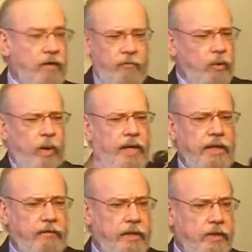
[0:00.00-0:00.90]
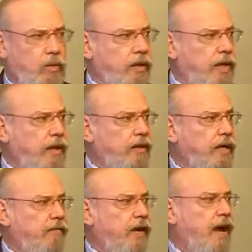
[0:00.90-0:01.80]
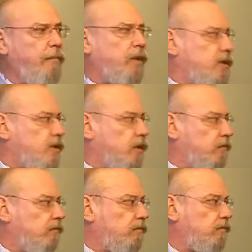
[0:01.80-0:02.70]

If we wait till everything's worked out, it never happens.